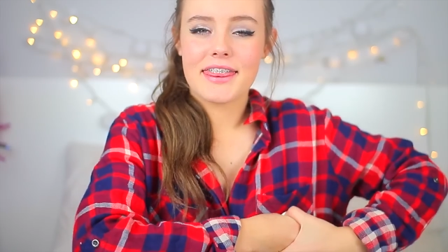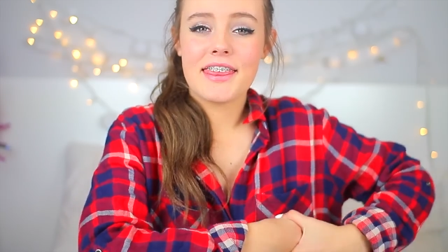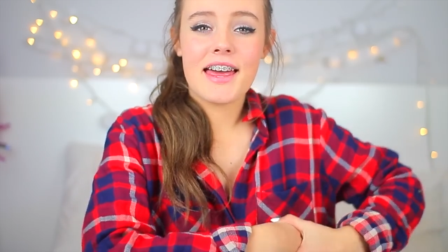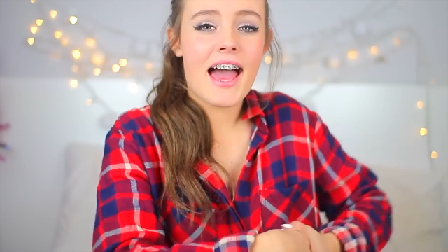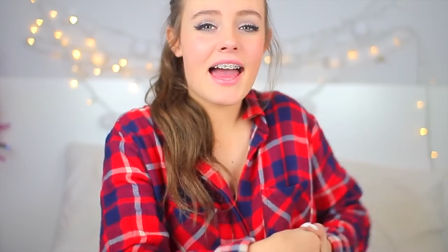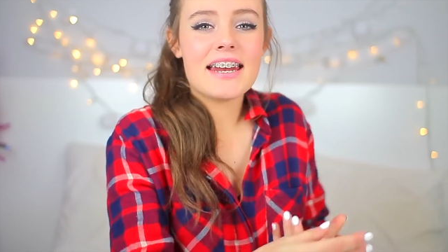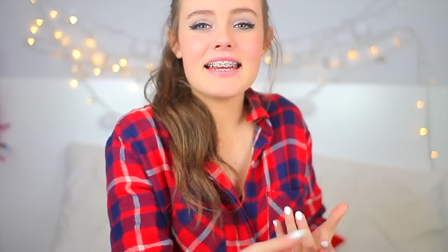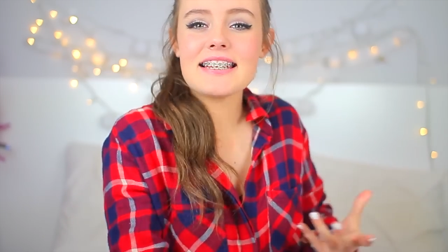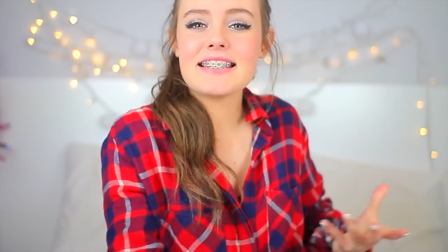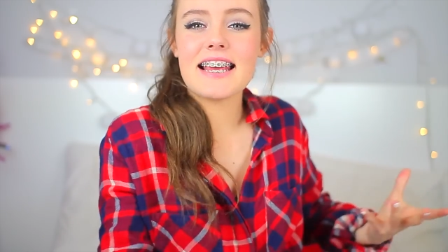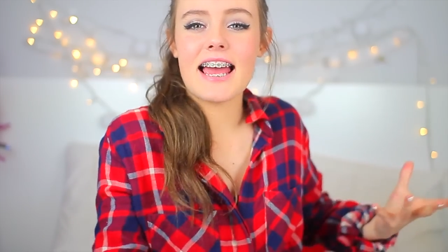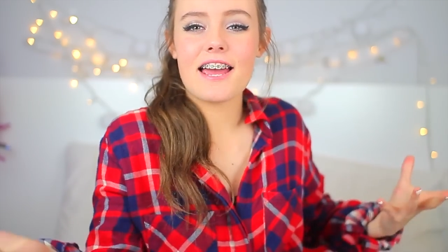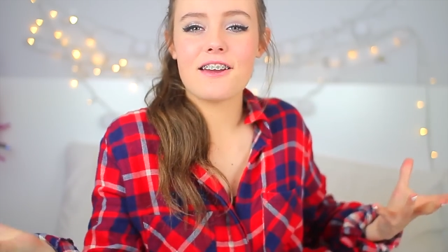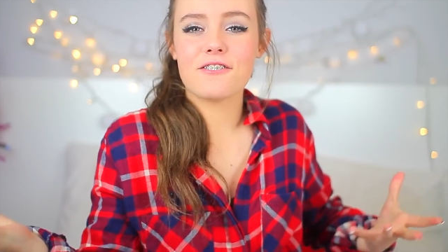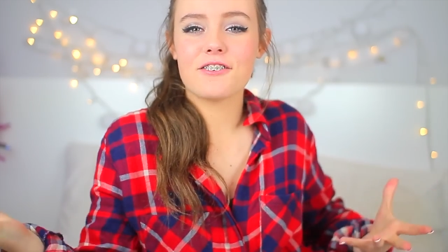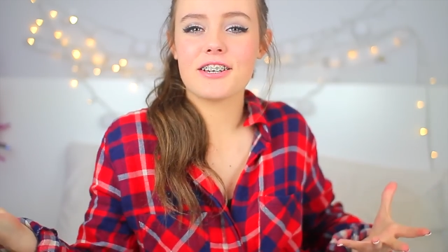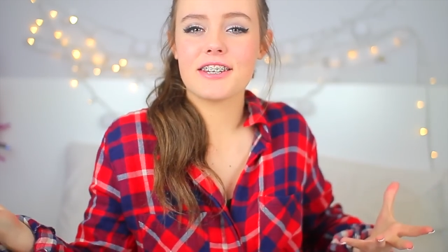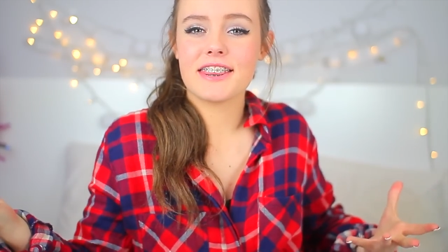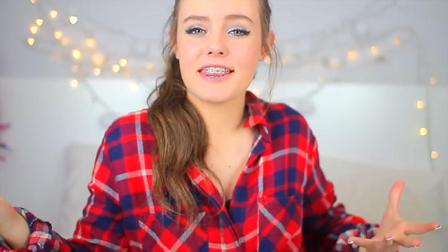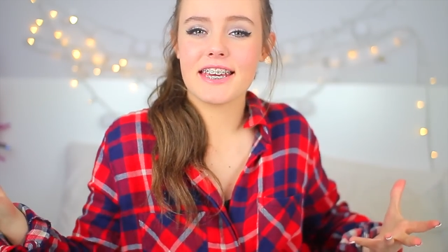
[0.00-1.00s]
That is
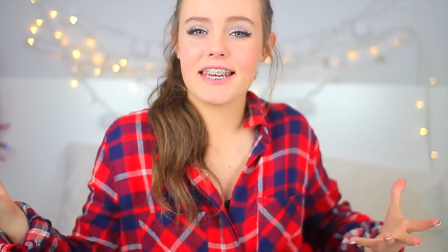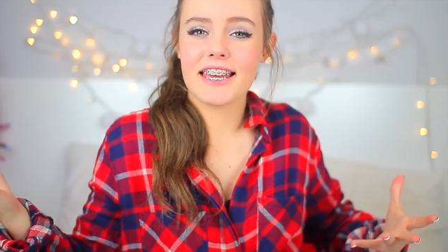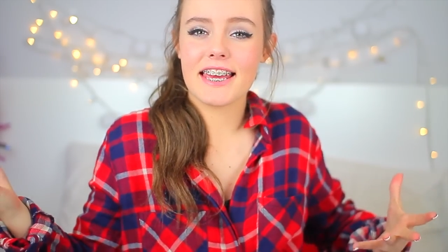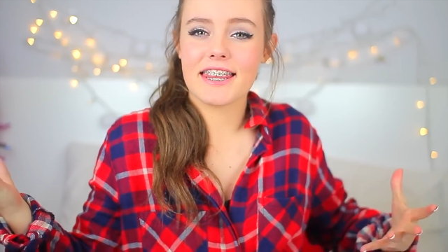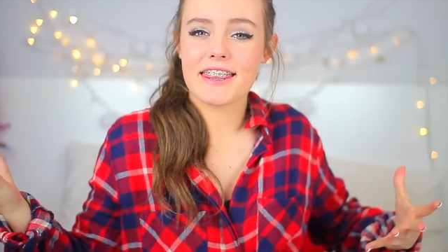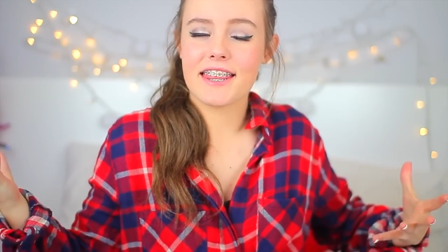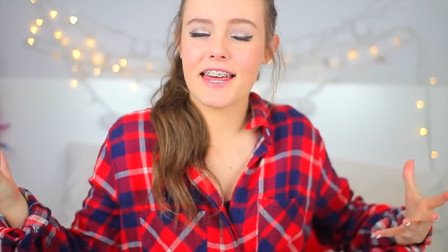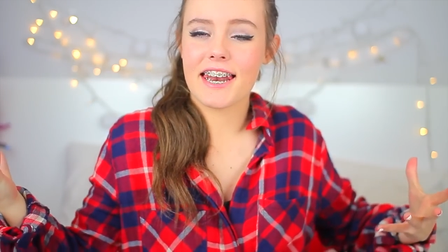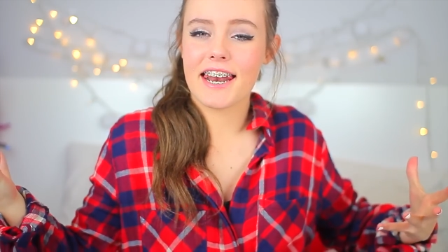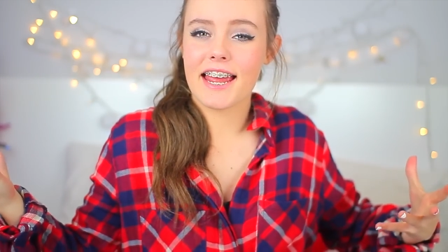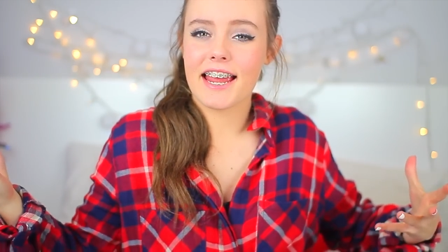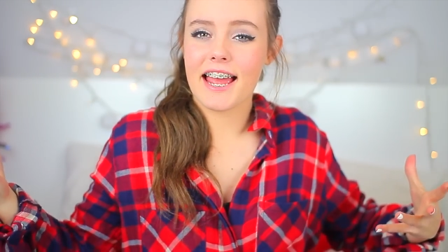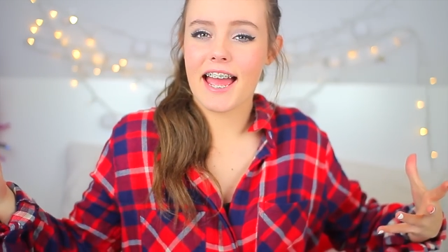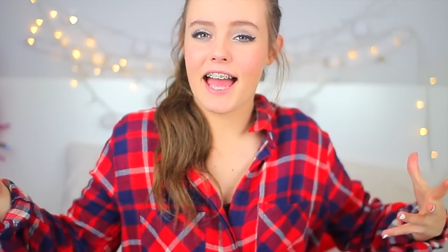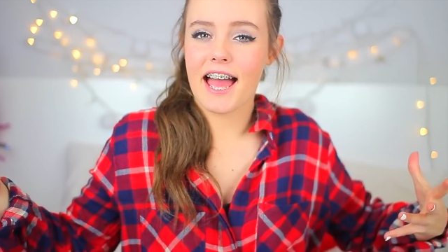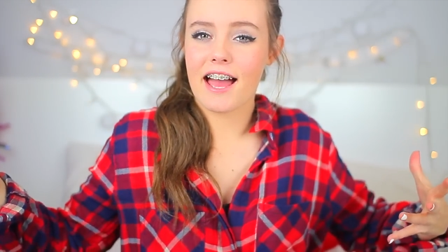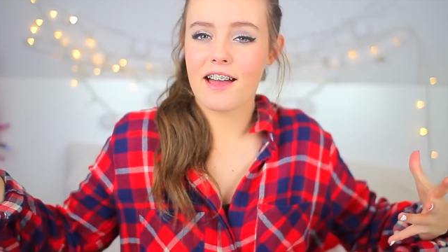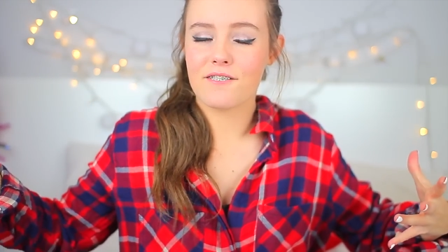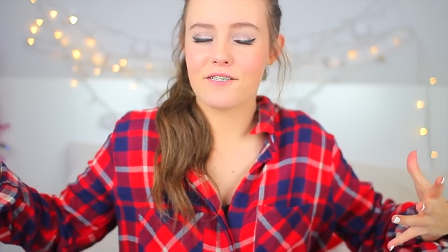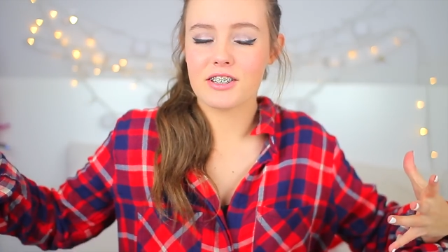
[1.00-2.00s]
everything that I
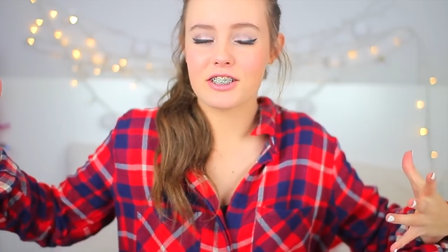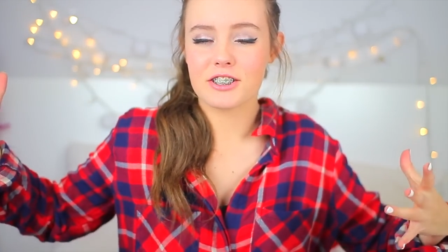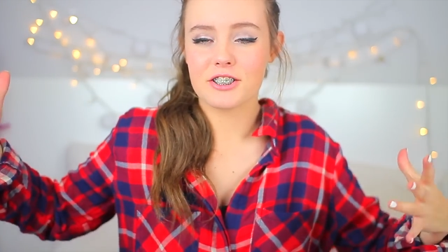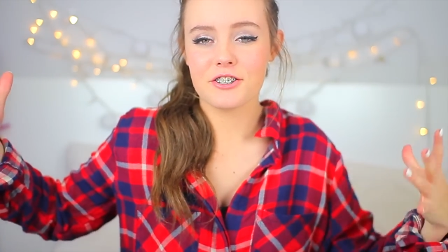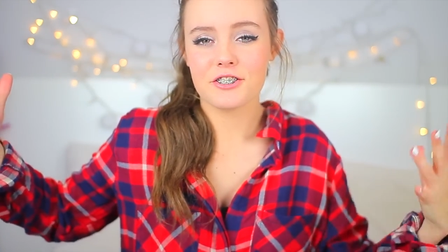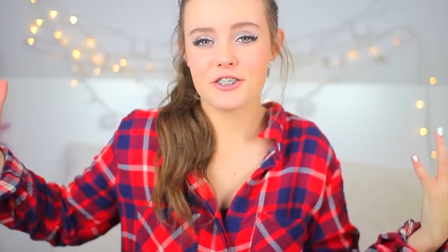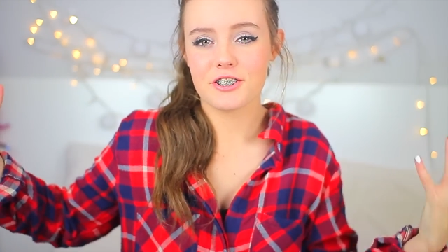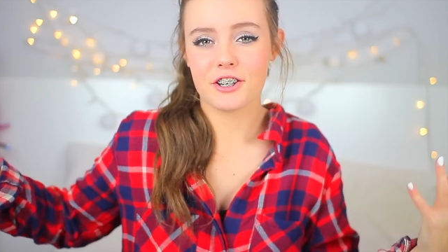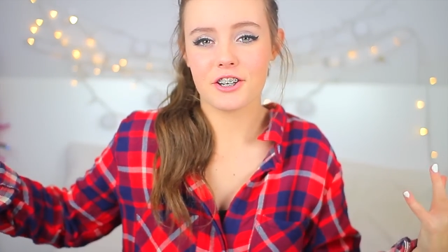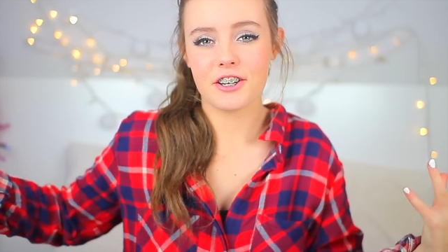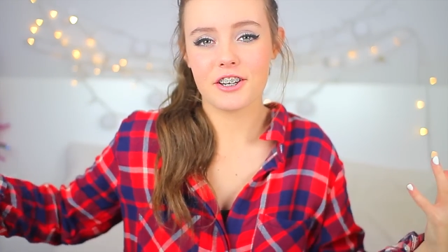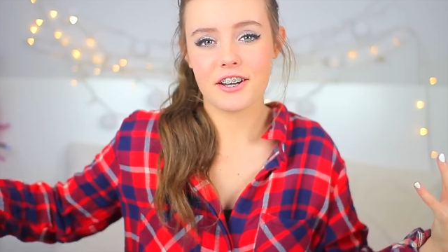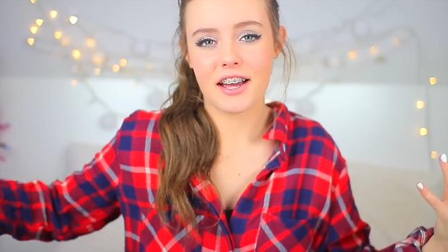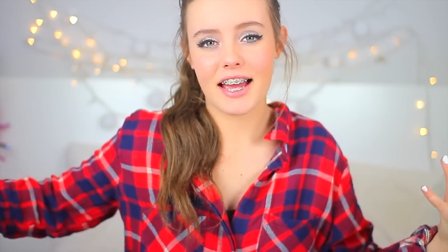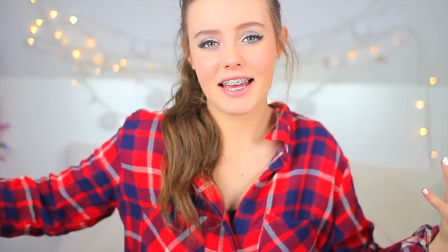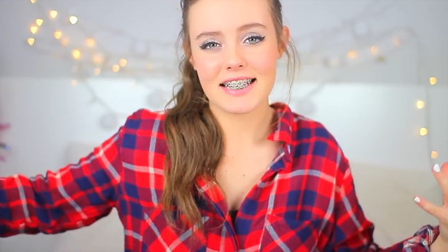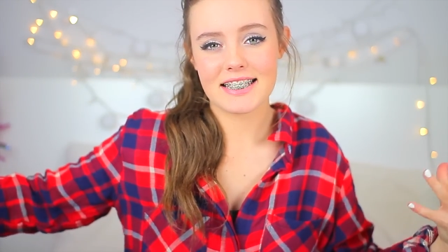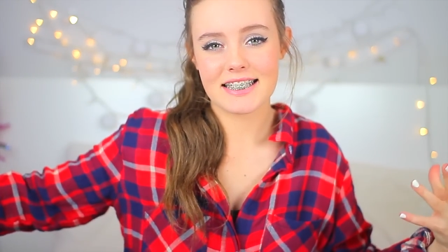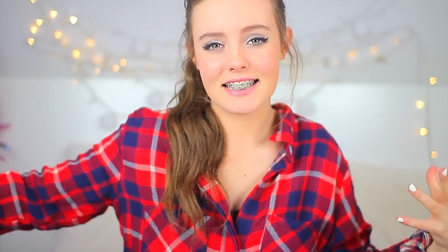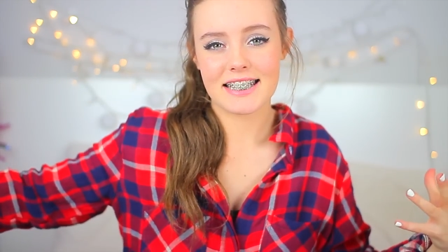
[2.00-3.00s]
have to show you
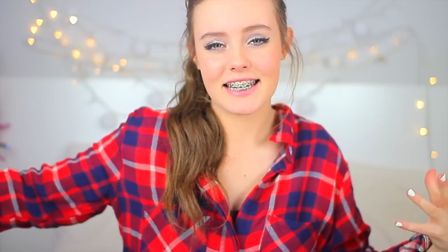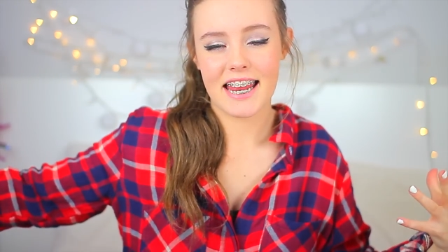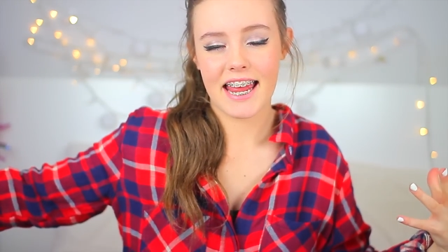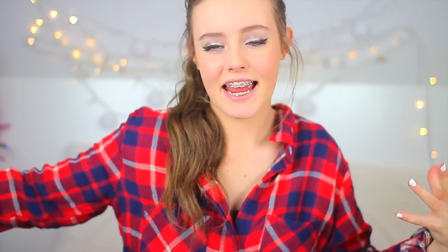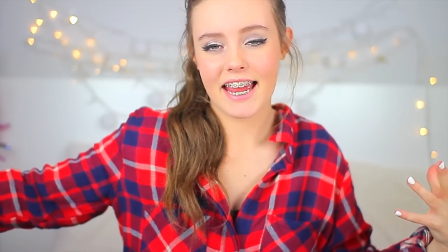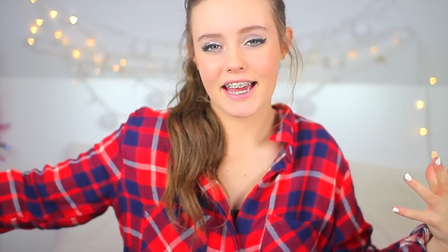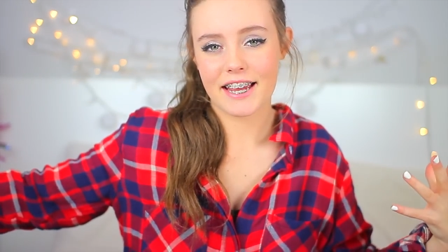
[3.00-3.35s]
guys today.